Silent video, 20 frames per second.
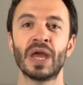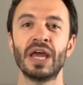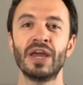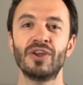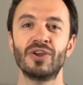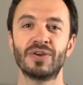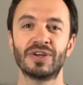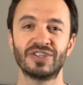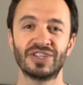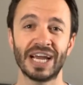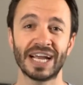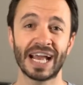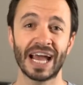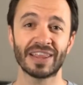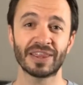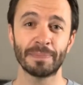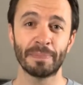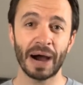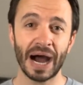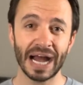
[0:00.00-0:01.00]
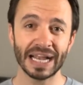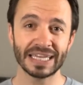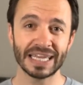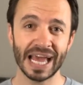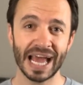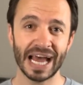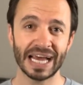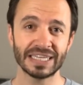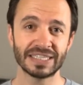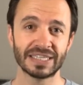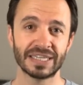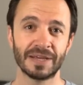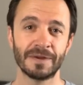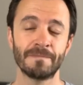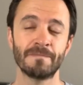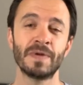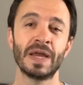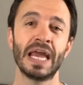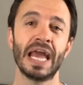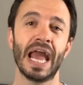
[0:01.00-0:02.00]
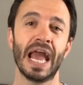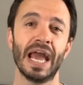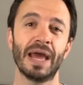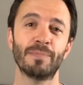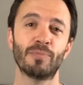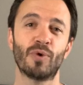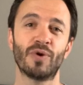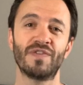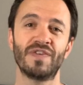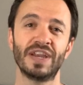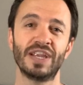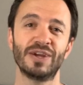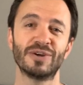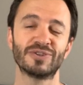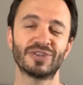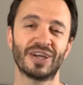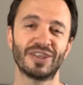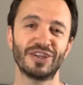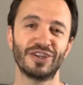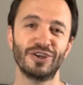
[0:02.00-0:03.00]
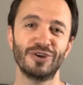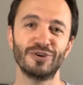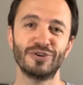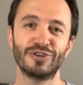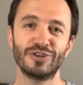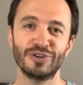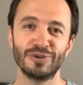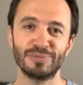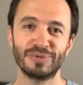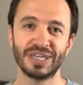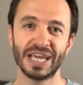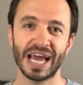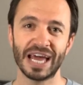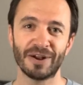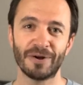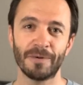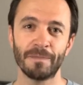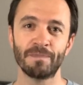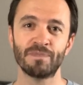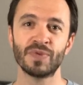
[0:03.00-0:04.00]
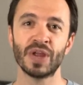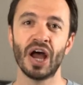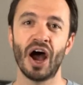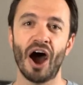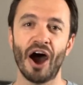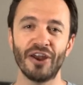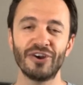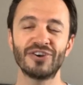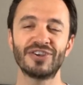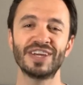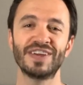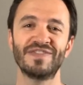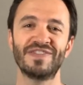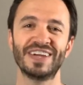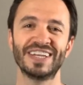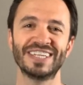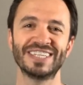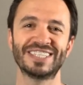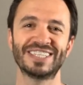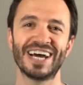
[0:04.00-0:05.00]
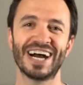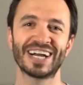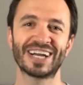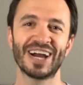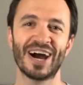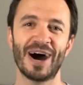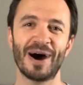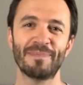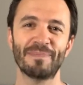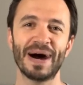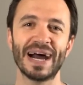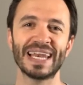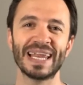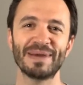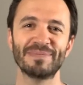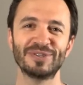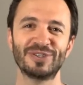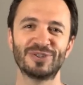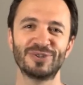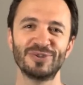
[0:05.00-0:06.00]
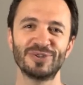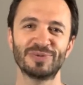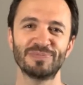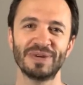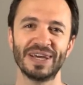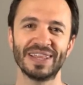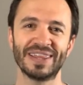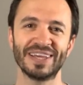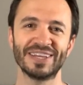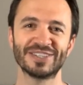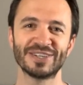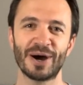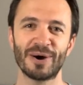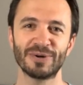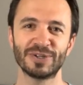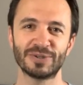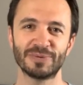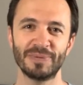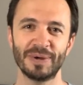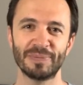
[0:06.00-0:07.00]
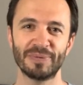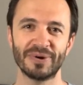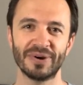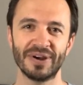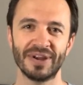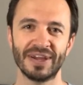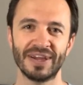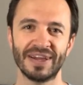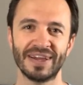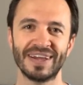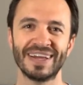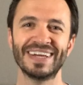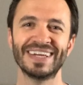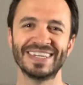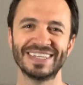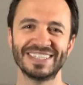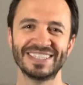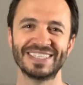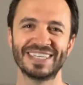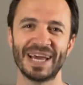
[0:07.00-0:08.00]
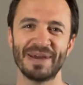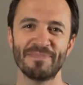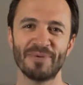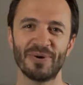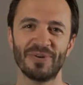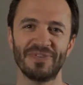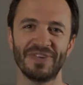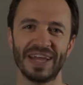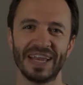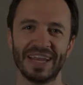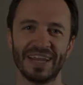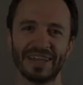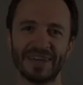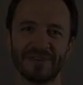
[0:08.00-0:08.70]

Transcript: You can check out the podcast and more videos on the YouTube channel, under10fitness.com. My name is Drew Smith. As always, remember, stay motivated.